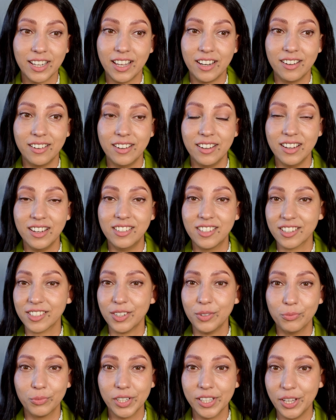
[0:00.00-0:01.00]
and it
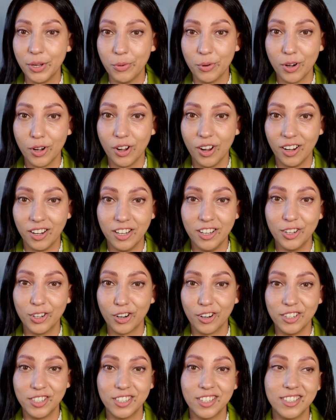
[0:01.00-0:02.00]
doesn't really work. You
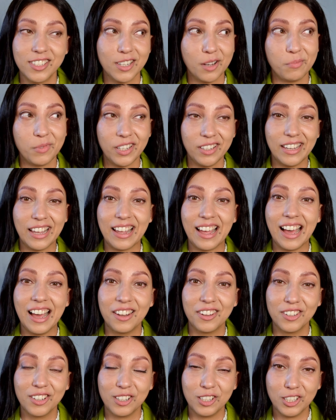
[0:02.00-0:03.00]
know, it's just something they
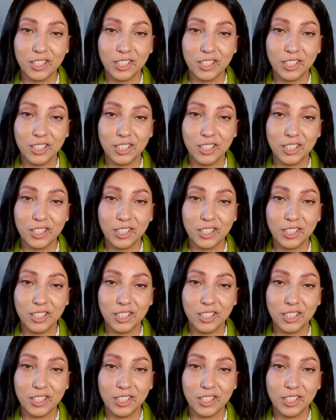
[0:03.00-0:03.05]
had in the